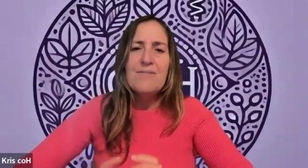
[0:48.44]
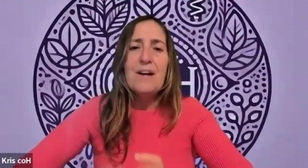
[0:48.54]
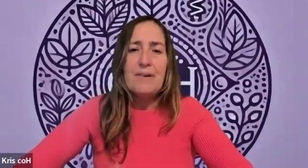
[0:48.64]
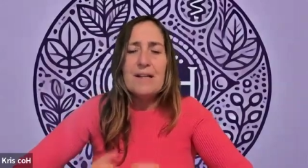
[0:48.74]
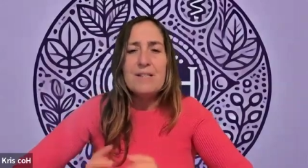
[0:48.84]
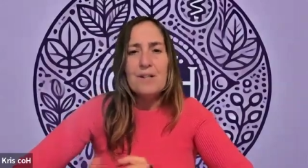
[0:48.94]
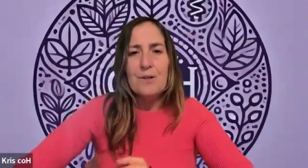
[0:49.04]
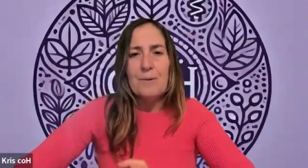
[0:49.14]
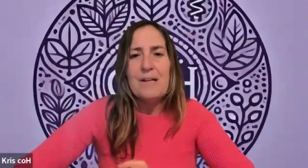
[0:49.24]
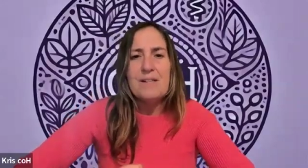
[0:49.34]
varying
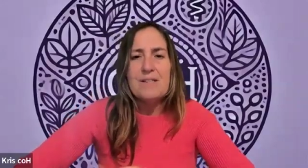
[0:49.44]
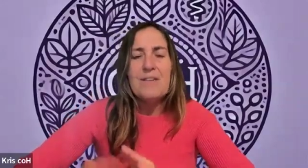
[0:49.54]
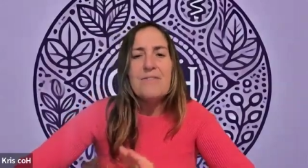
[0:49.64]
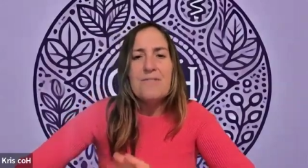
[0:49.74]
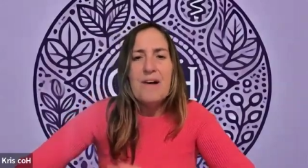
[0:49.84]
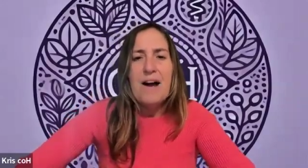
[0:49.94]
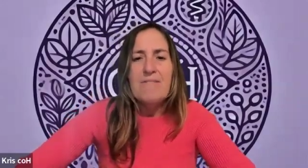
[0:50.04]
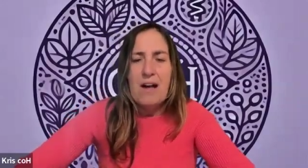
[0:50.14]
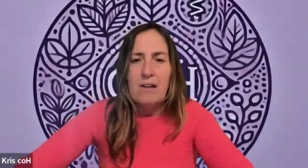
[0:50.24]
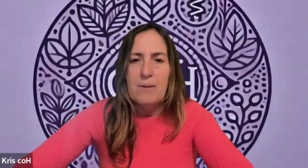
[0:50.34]
degrees of five
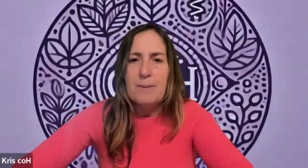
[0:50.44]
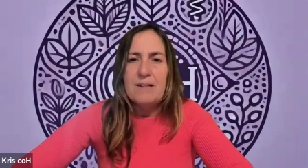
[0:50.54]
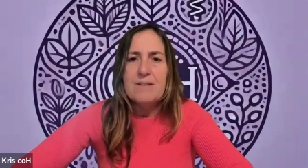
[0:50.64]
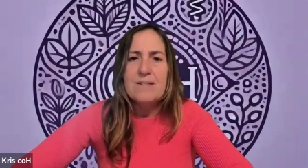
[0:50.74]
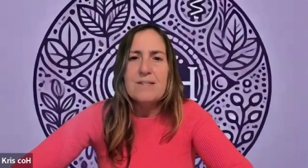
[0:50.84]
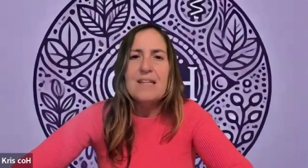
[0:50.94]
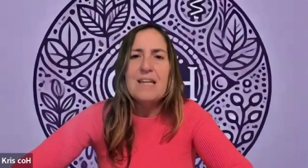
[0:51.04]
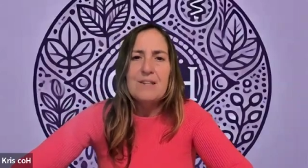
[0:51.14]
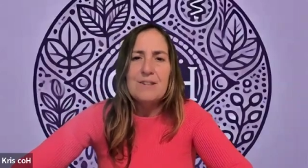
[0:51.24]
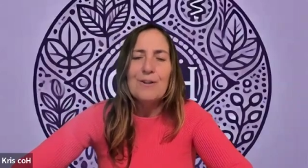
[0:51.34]
elements:
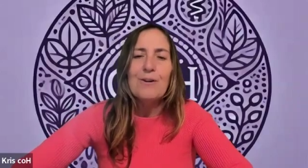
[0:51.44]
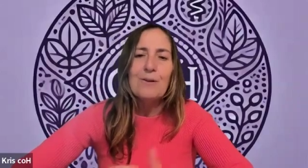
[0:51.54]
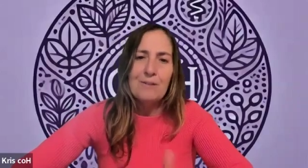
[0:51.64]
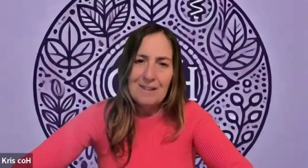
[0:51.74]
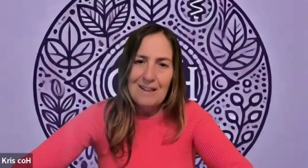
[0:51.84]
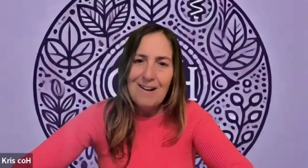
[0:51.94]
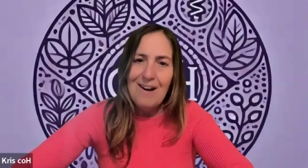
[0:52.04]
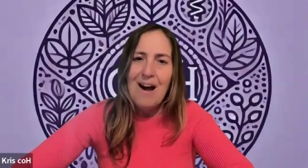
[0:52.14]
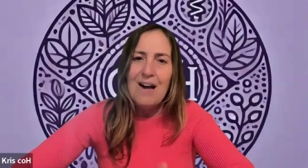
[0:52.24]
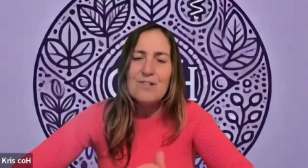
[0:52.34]
ether, the
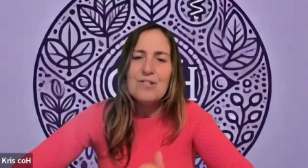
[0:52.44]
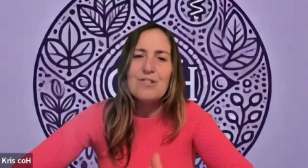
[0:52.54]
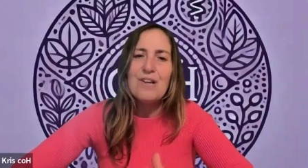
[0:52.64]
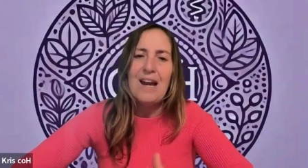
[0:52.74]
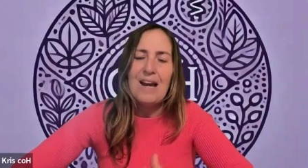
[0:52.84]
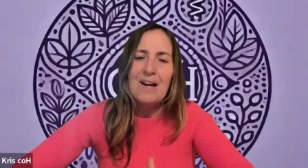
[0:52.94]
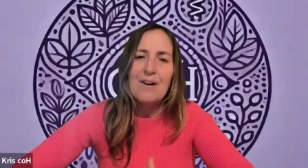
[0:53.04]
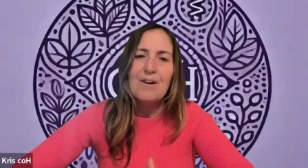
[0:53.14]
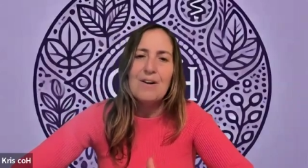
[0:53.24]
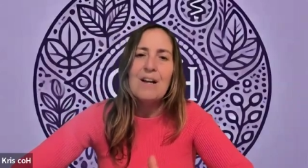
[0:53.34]
Akash,
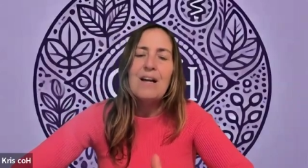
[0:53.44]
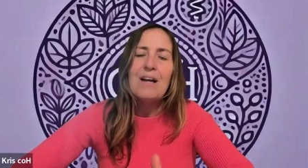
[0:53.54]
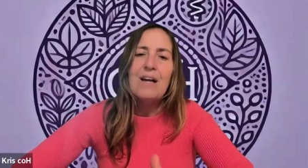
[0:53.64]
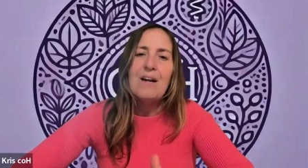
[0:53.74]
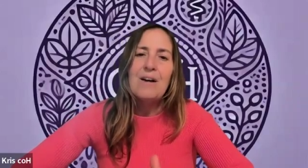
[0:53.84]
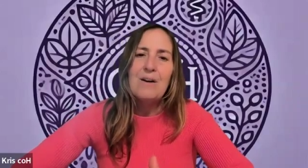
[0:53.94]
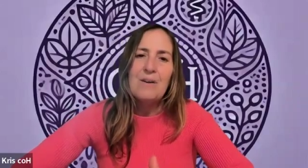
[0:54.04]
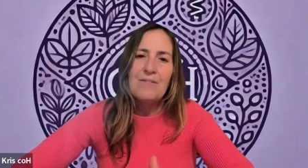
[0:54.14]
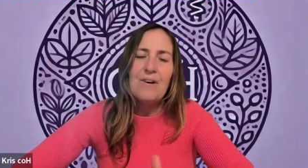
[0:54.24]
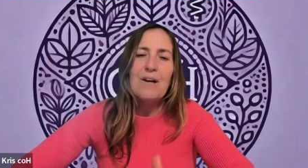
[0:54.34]
air,
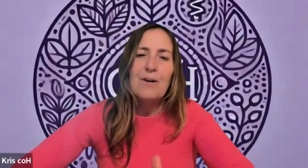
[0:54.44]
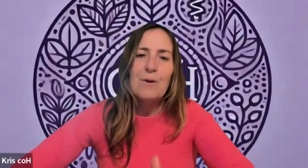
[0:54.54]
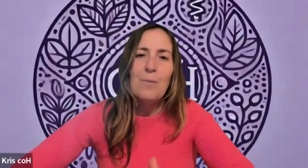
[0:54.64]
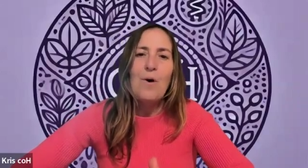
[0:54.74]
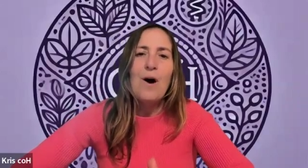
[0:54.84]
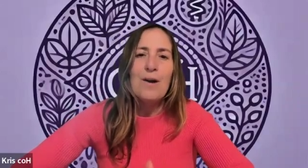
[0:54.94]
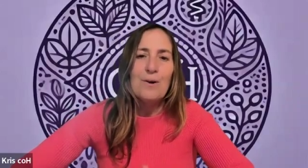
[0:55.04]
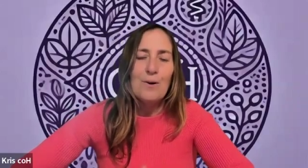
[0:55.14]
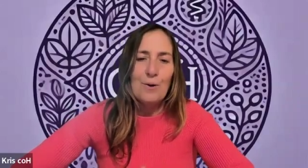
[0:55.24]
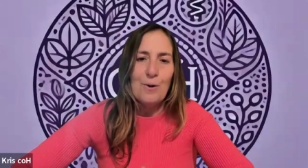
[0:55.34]
fire,
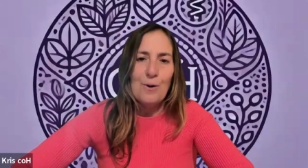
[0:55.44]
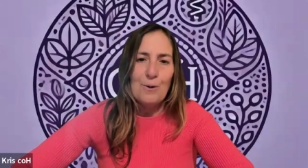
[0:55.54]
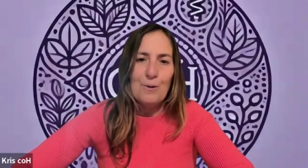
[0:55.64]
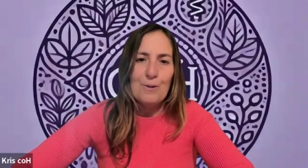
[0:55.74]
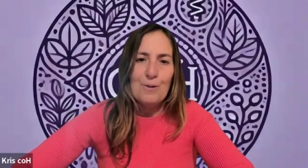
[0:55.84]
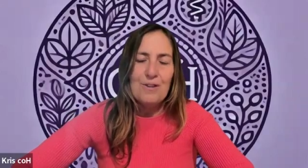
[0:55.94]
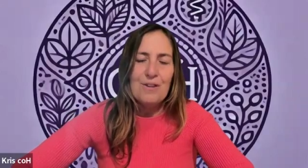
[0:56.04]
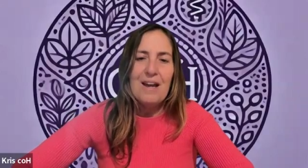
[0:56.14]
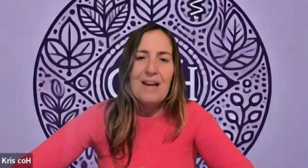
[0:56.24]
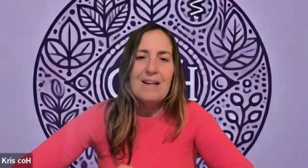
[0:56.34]
water, or earth.
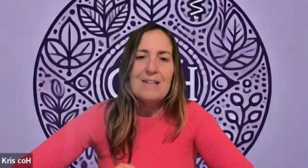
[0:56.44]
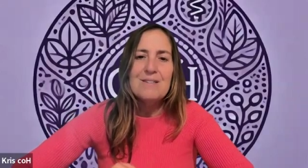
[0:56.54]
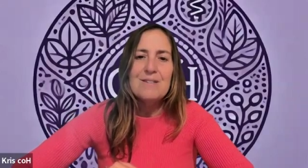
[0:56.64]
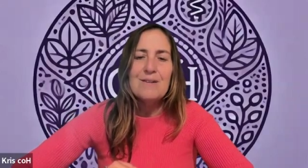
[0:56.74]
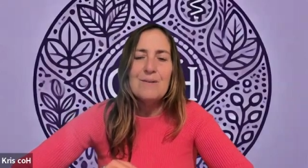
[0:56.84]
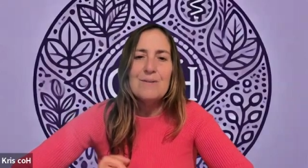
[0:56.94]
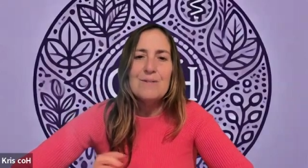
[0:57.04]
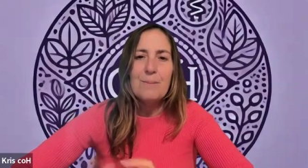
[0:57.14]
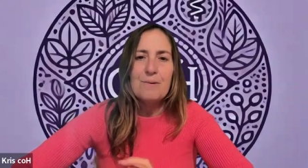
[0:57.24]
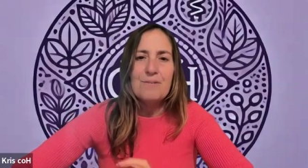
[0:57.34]
And
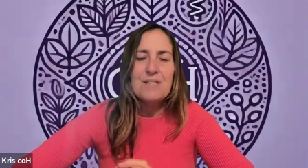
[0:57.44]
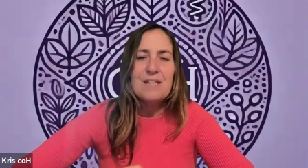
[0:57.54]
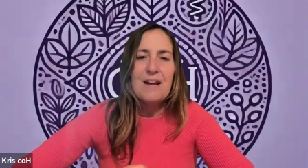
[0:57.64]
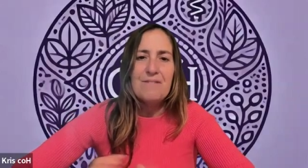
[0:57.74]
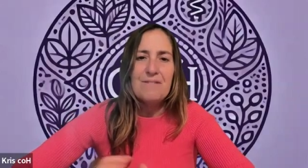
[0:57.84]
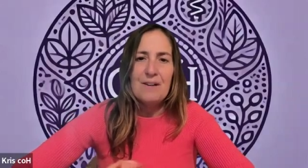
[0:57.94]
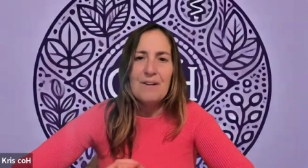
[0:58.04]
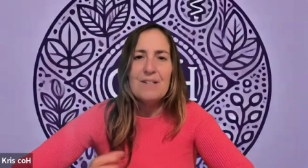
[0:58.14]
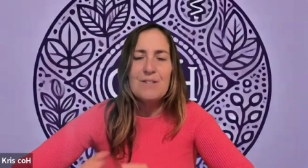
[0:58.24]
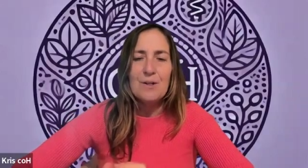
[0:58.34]
some of us have
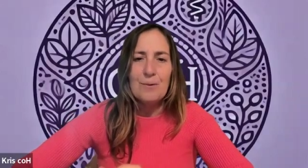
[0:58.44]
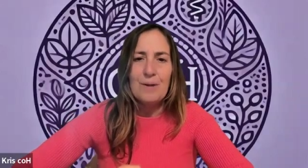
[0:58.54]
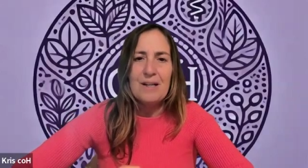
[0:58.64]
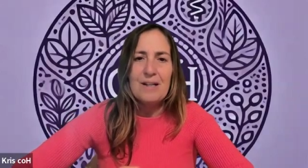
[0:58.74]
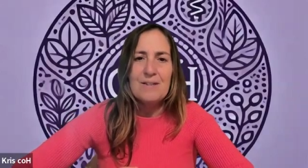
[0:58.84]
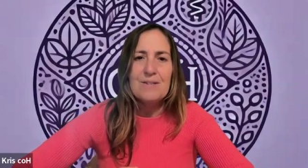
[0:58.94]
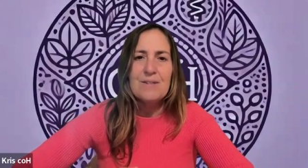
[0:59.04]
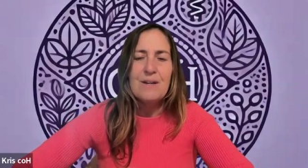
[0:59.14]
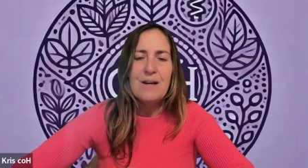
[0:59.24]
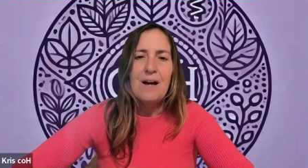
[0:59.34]
varying
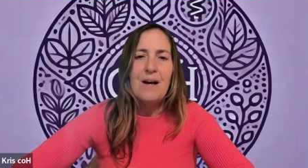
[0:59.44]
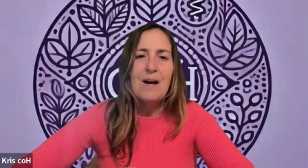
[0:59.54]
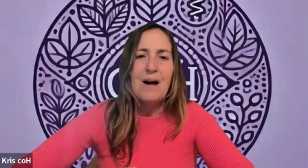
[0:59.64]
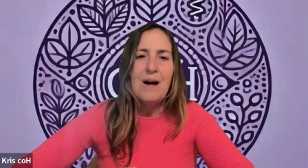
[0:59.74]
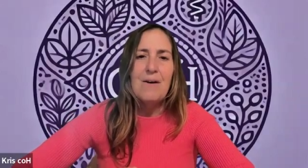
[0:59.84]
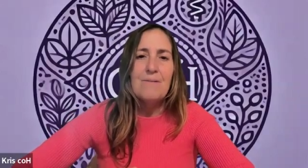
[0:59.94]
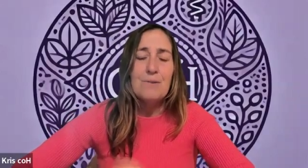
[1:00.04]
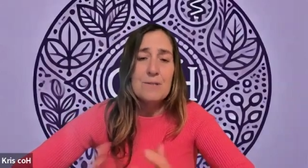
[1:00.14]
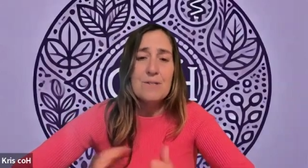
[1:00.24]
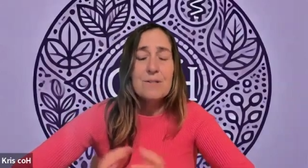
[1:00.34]
degrees
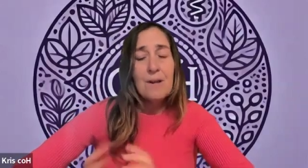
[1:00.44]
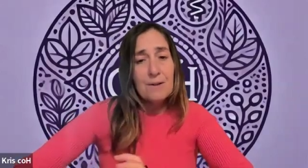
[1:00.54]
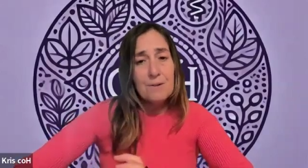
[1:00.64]
versus